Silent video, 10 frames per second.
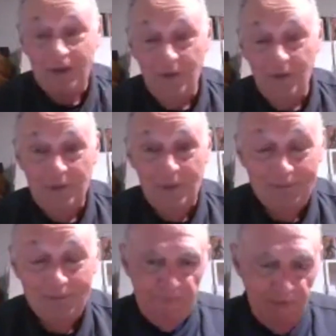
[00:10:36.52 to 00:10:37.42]
go anywhere.
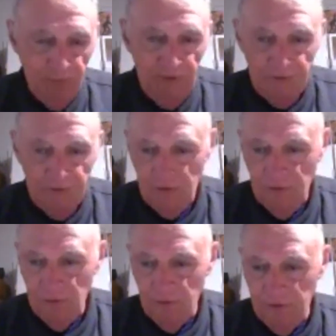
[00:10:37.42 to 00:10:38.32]
Anyway,
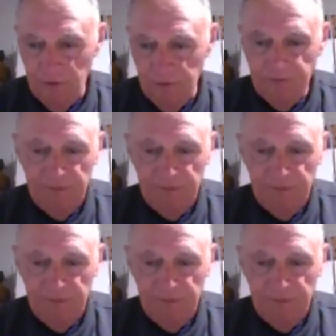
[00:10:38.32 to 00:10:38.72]
so